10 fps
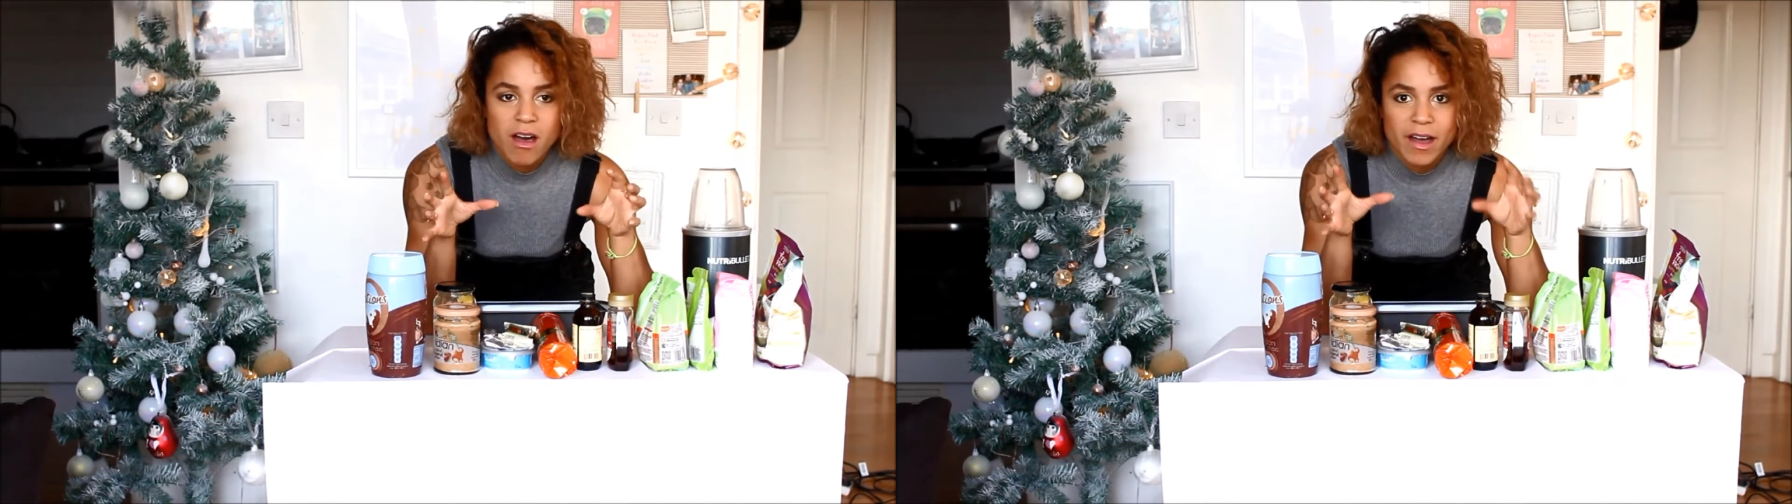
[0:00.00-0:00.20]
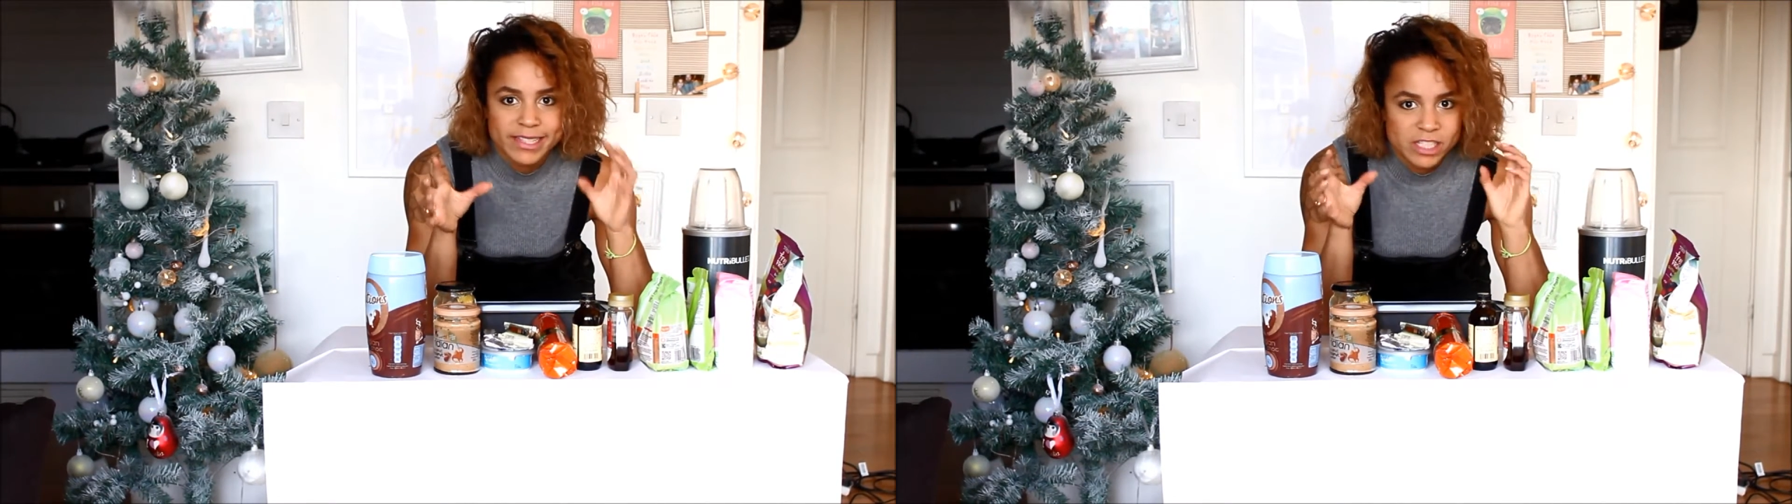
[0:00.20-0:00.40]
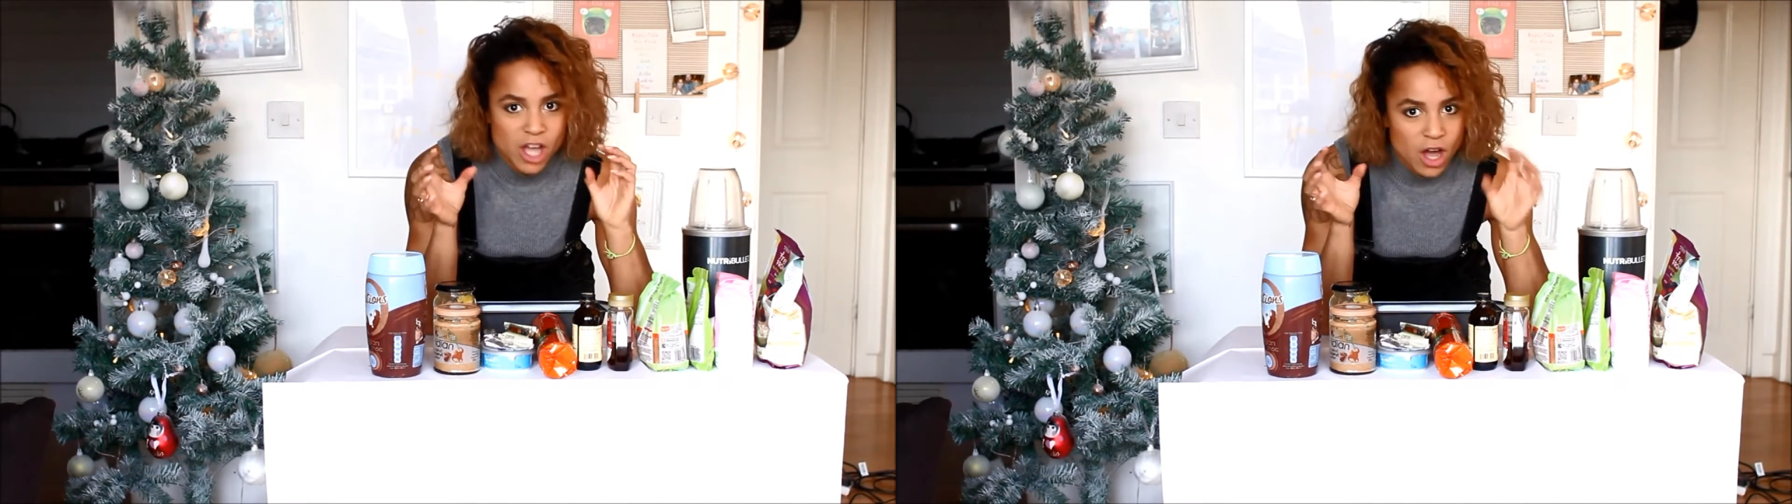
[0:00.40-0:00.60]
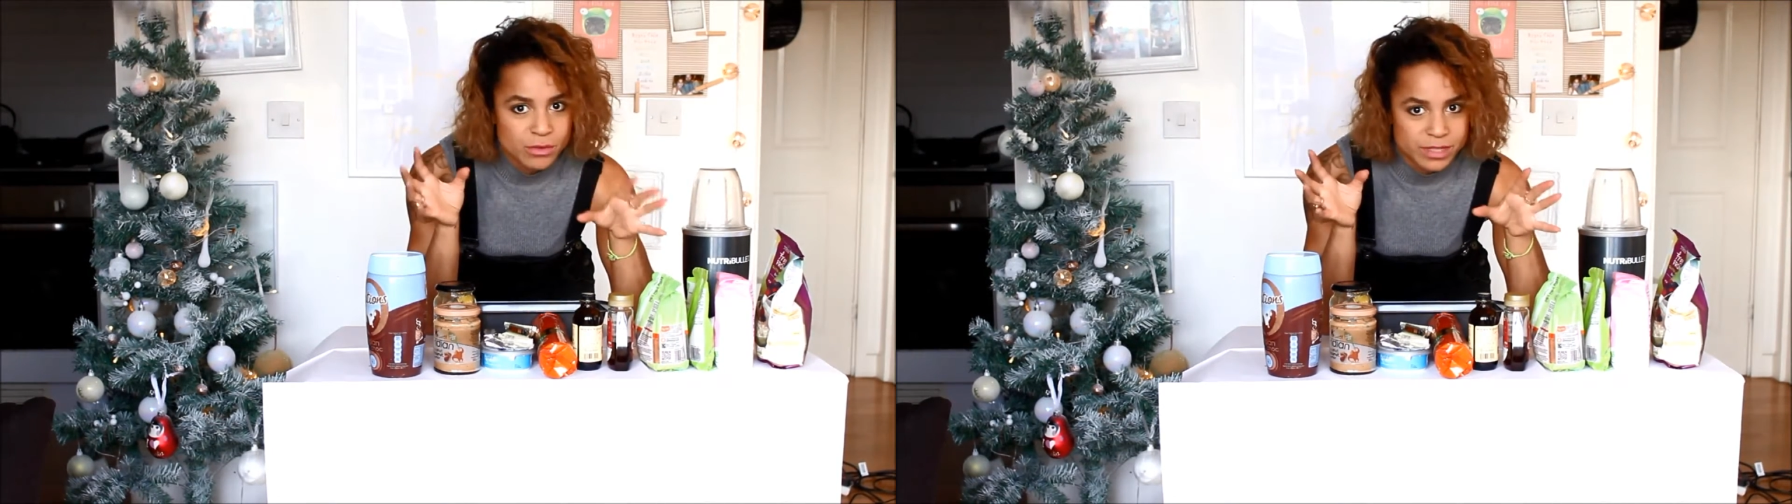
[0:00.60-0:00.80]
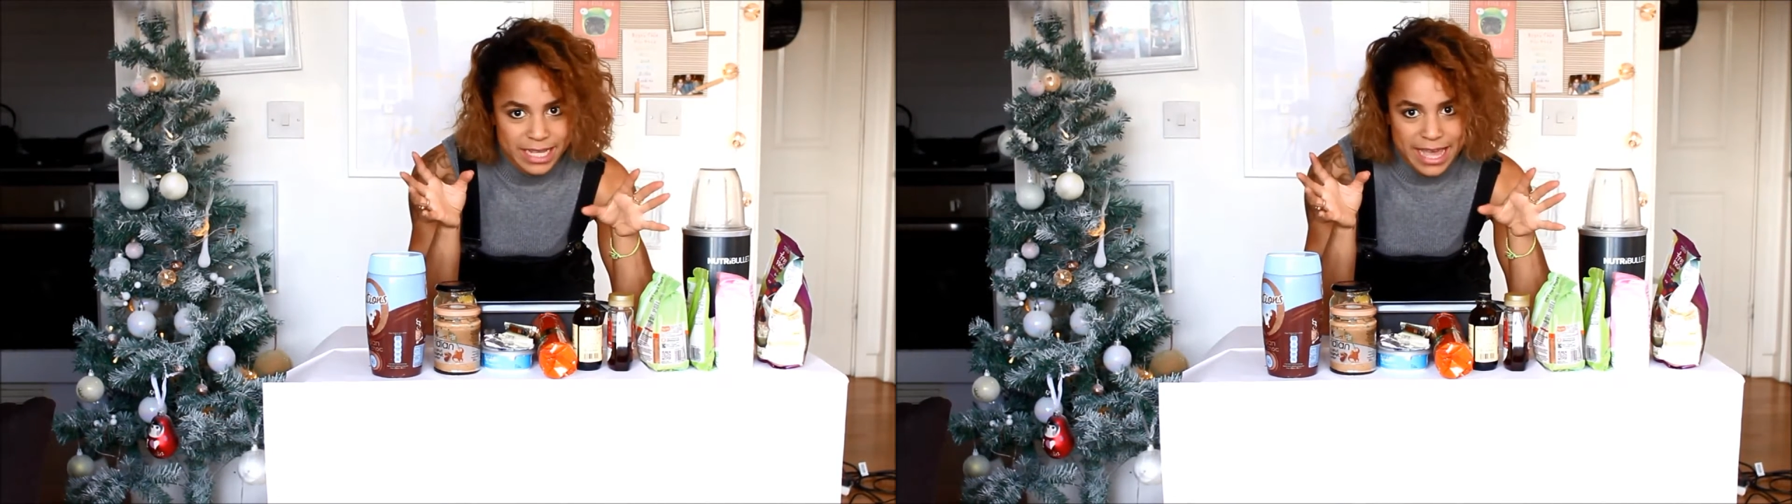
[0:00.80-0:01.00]
I
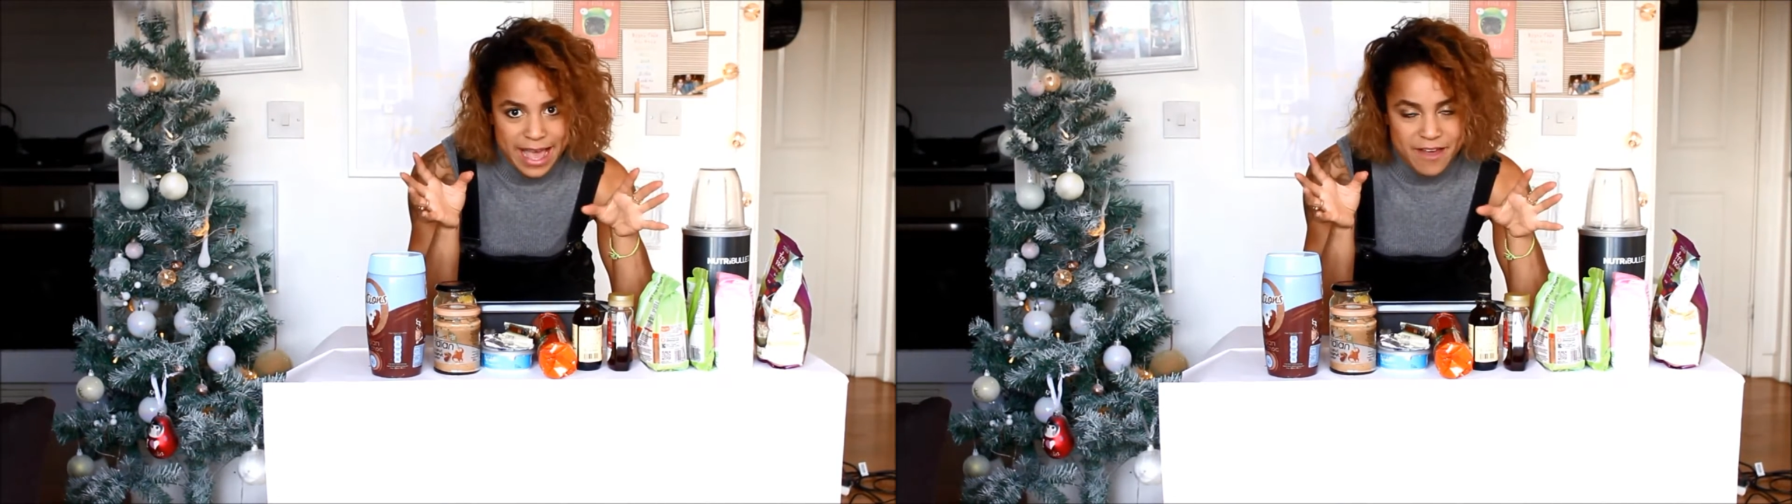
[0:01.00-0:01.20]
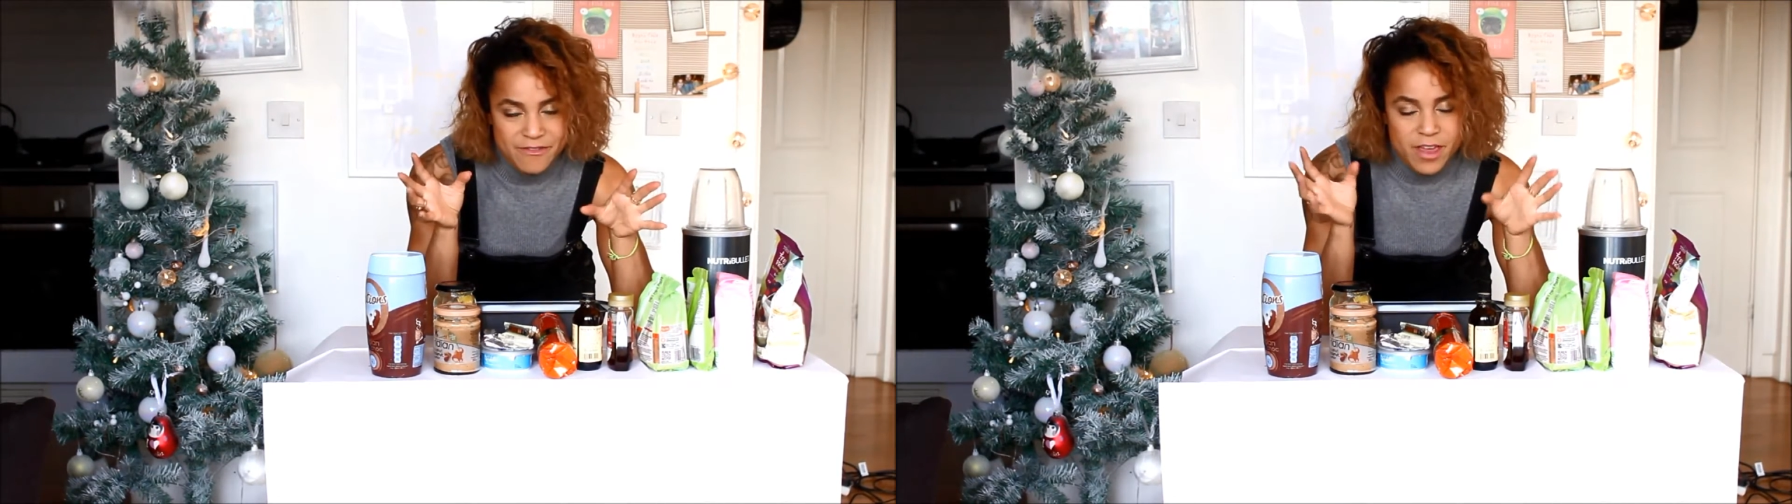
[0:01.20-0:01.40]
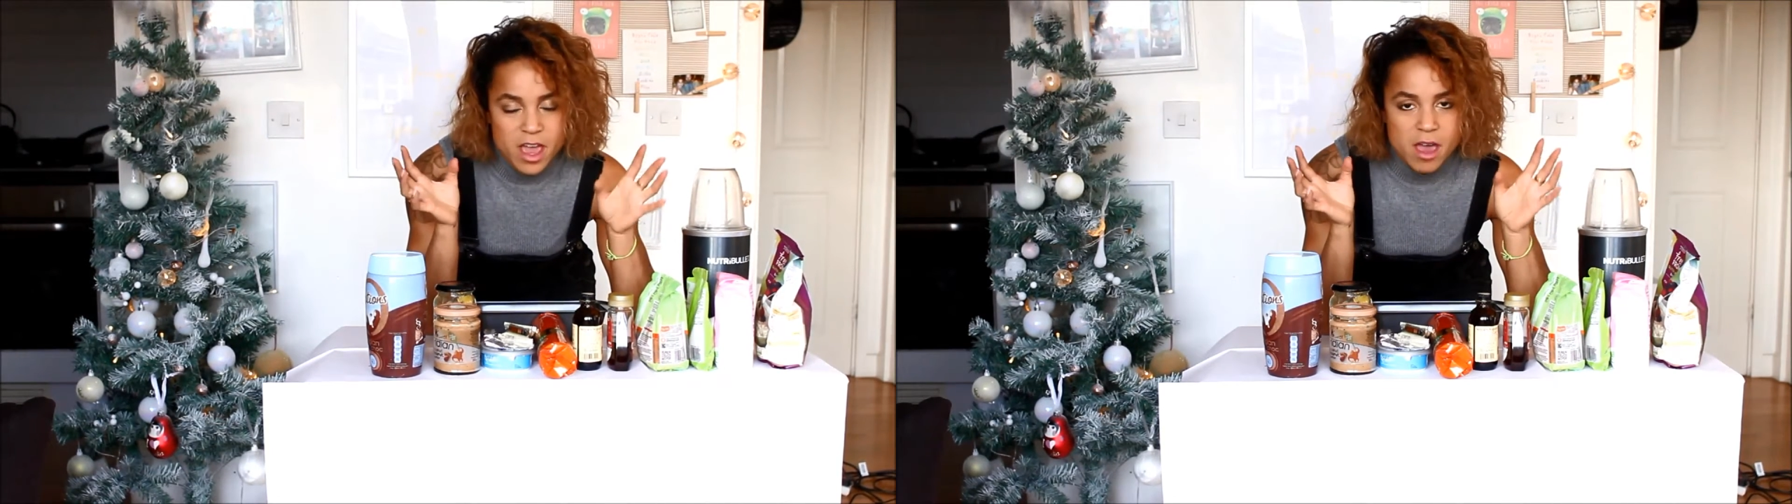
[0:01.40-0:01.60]
totally have,